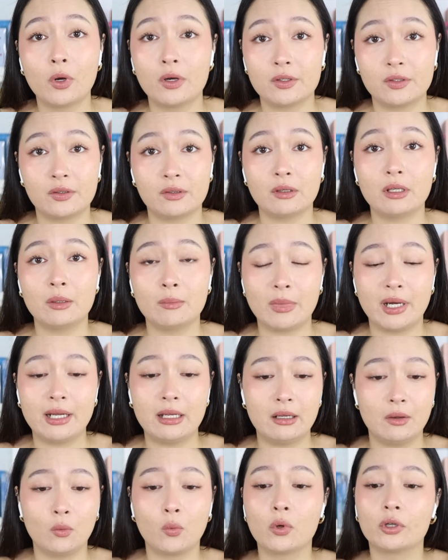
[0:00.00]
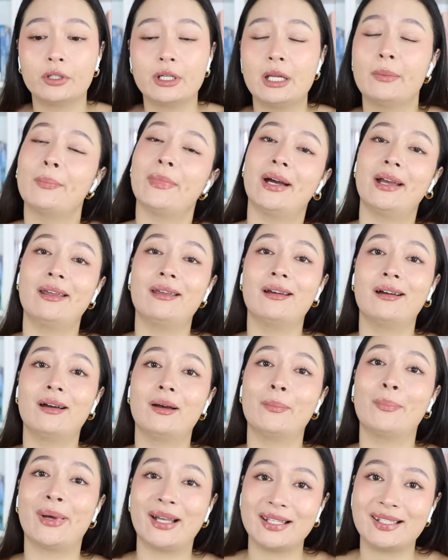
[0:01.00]
in
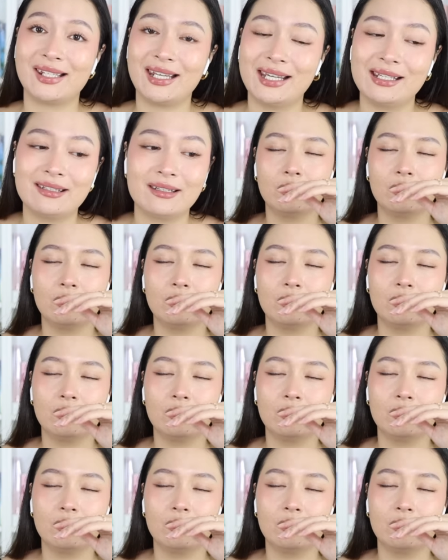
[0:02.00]
my basket.